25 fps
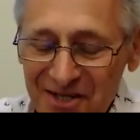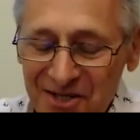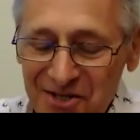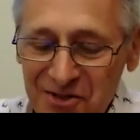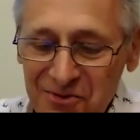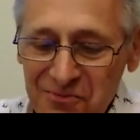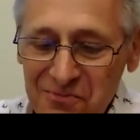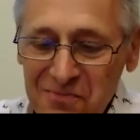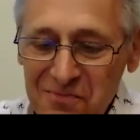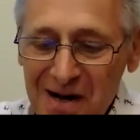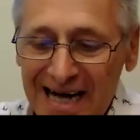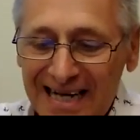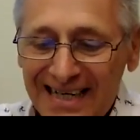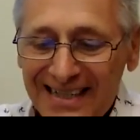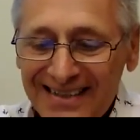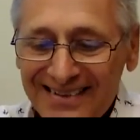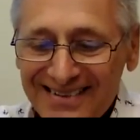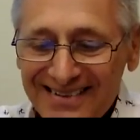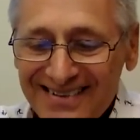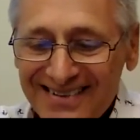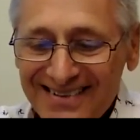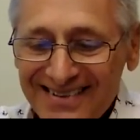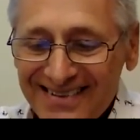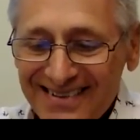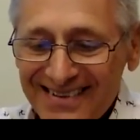you
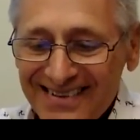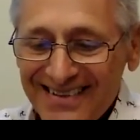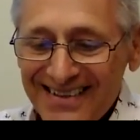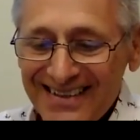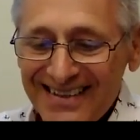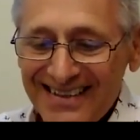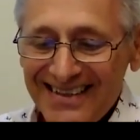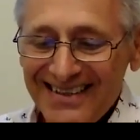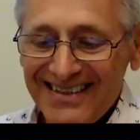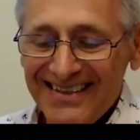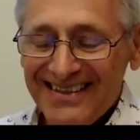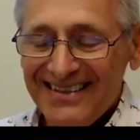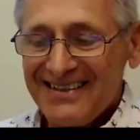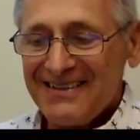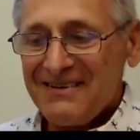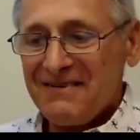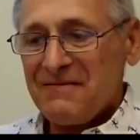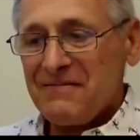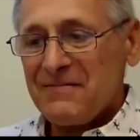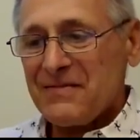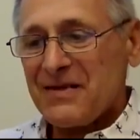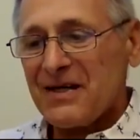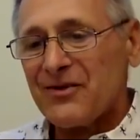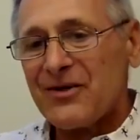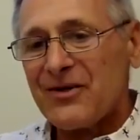might
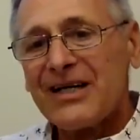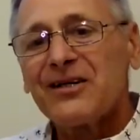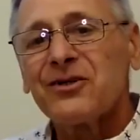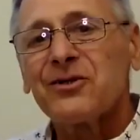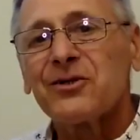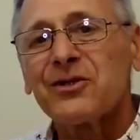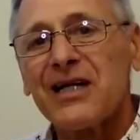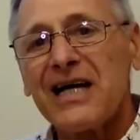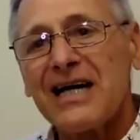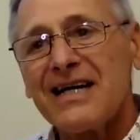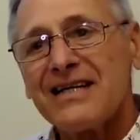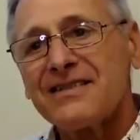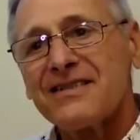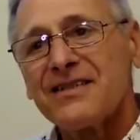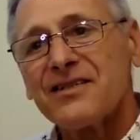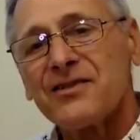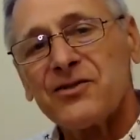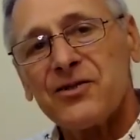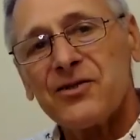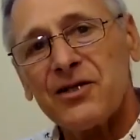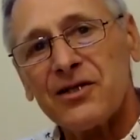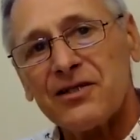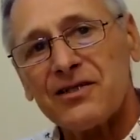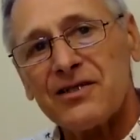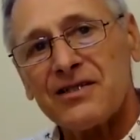uh, recognize a
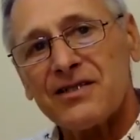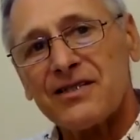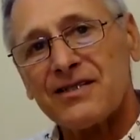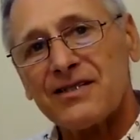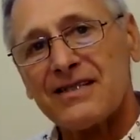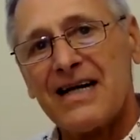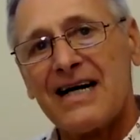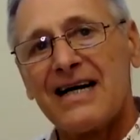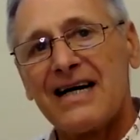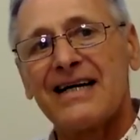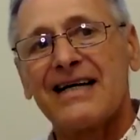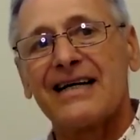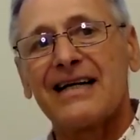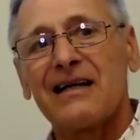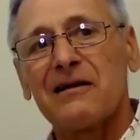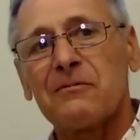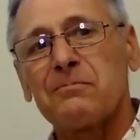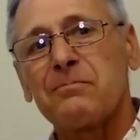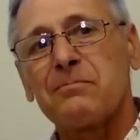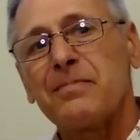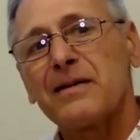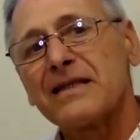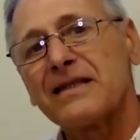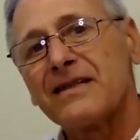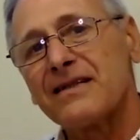certain style,
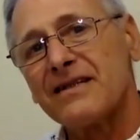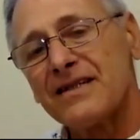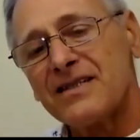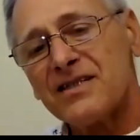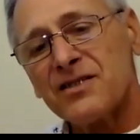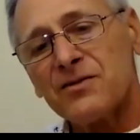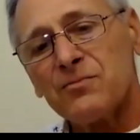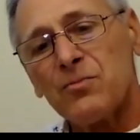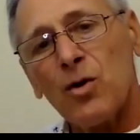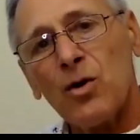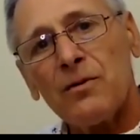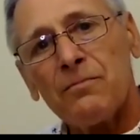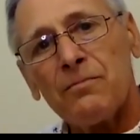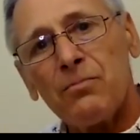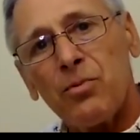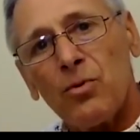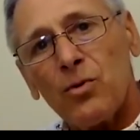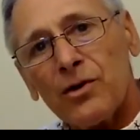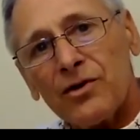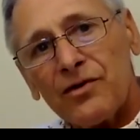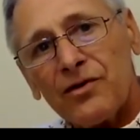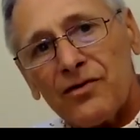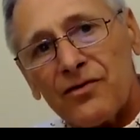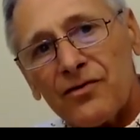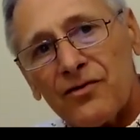but it's more
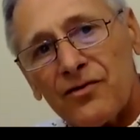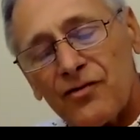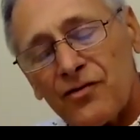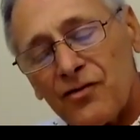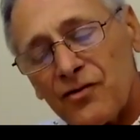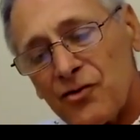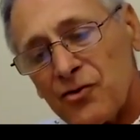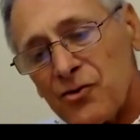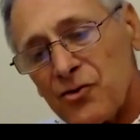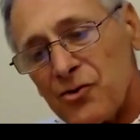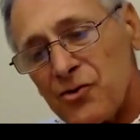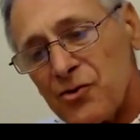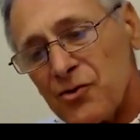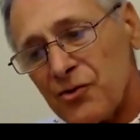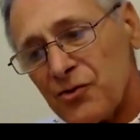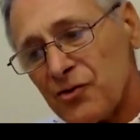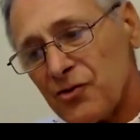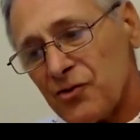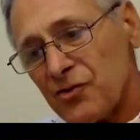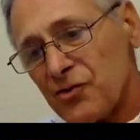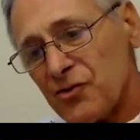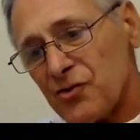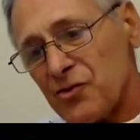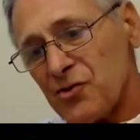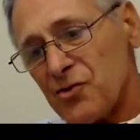important to
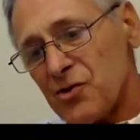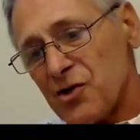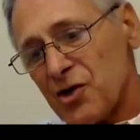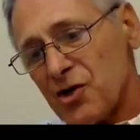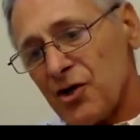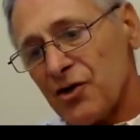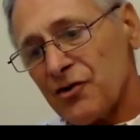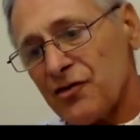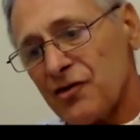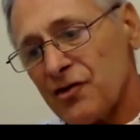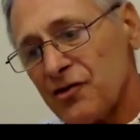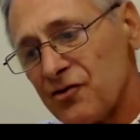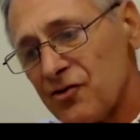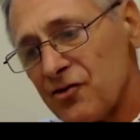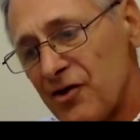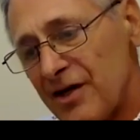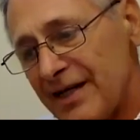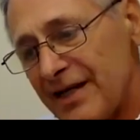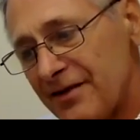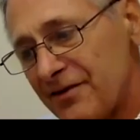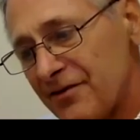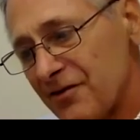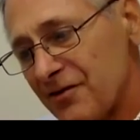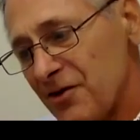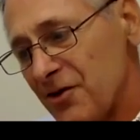to
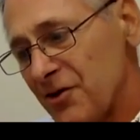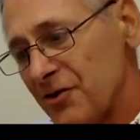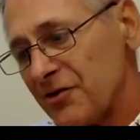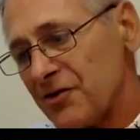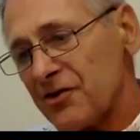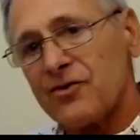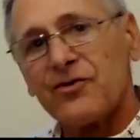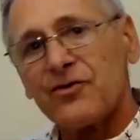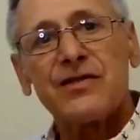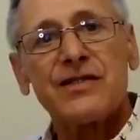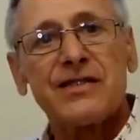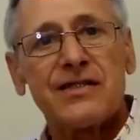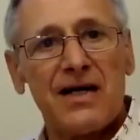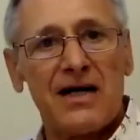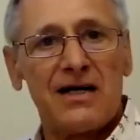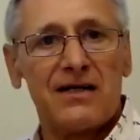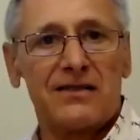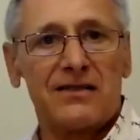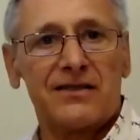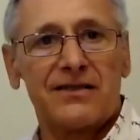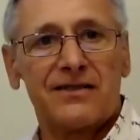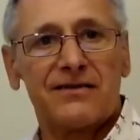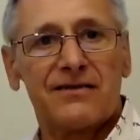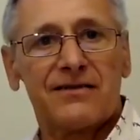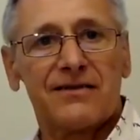concentrate on the
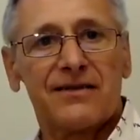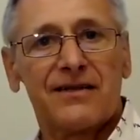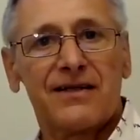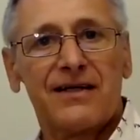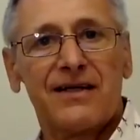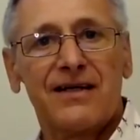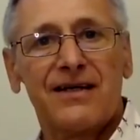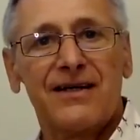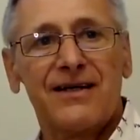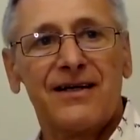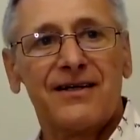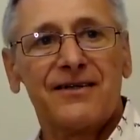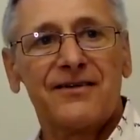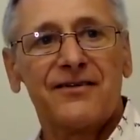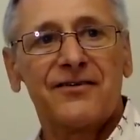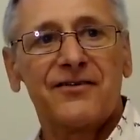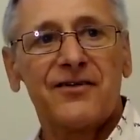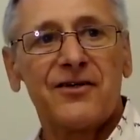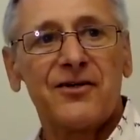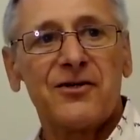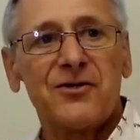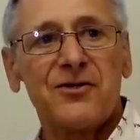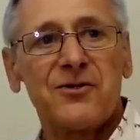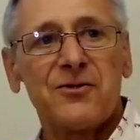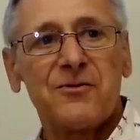result.
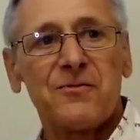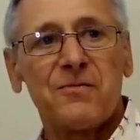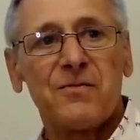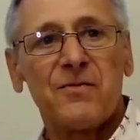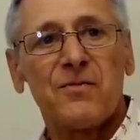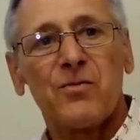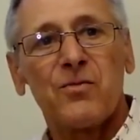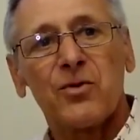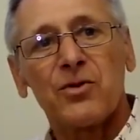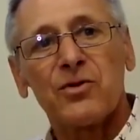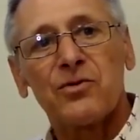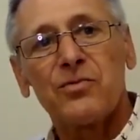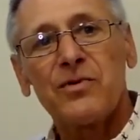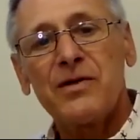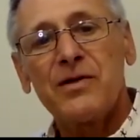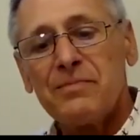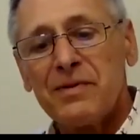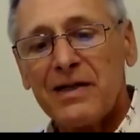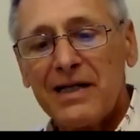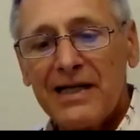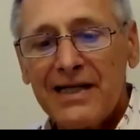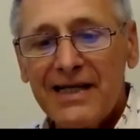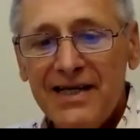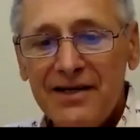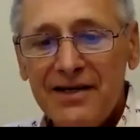So what we
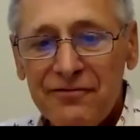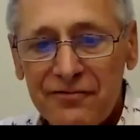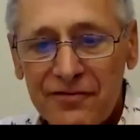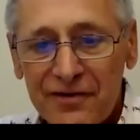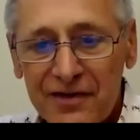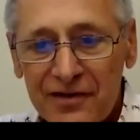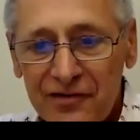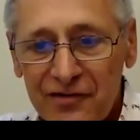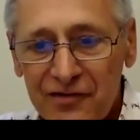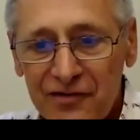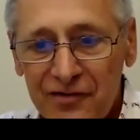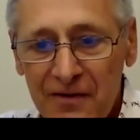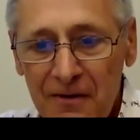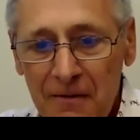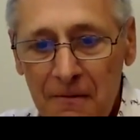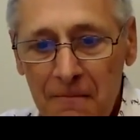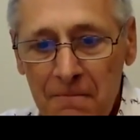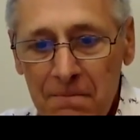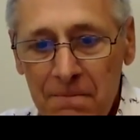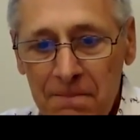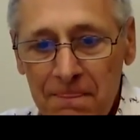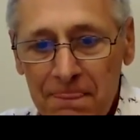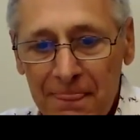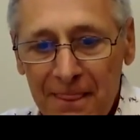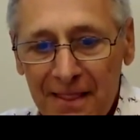believe is.
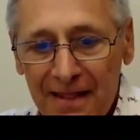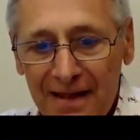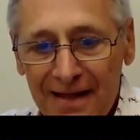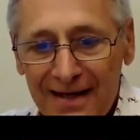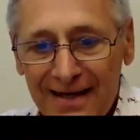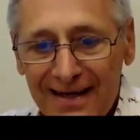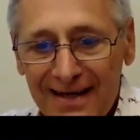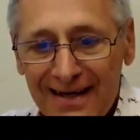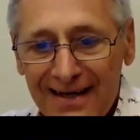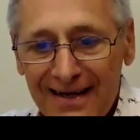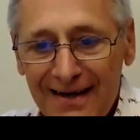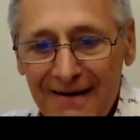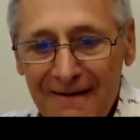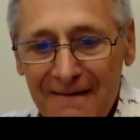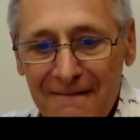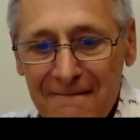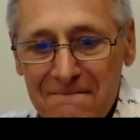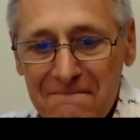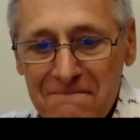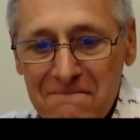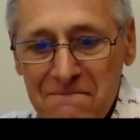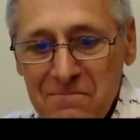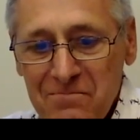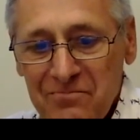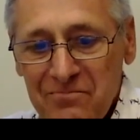
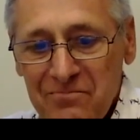Um,